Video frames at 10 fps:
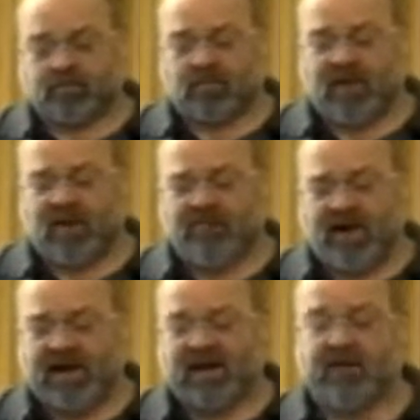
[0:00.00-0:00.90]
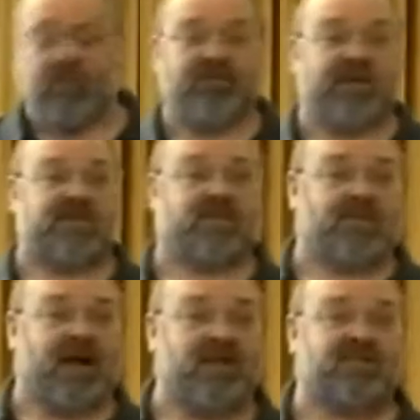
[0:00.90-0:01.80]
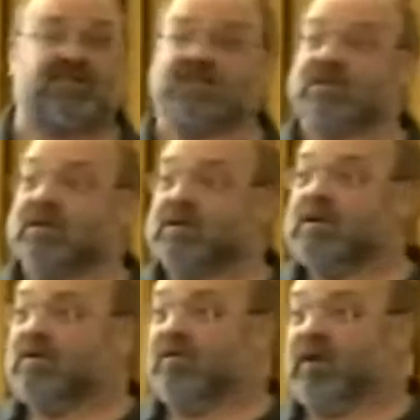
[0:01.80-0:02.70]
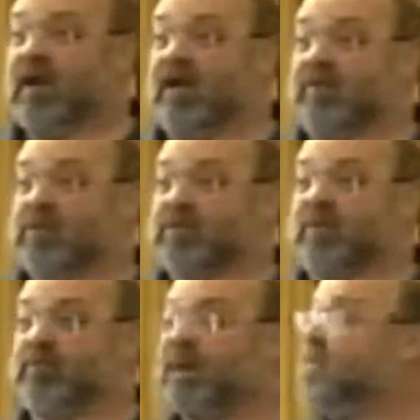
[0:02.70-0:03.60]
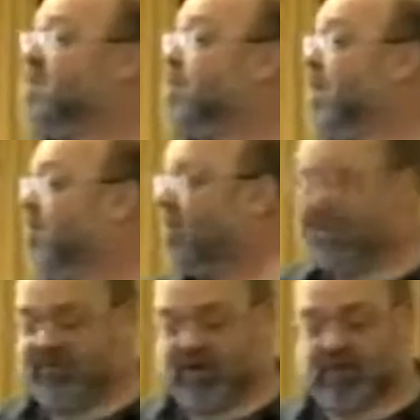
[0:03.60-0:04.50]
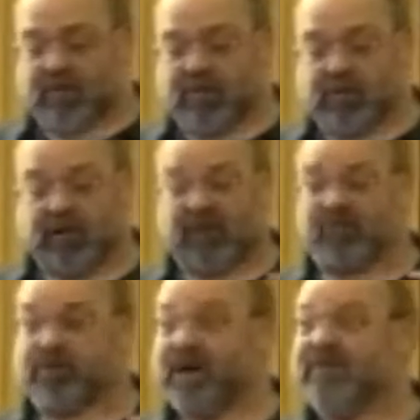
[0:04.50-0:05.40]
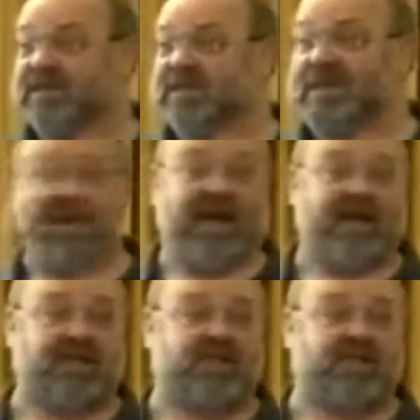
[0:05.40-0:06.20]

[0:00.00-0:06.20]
Finally, we fetch the balances, which we will have previously cached,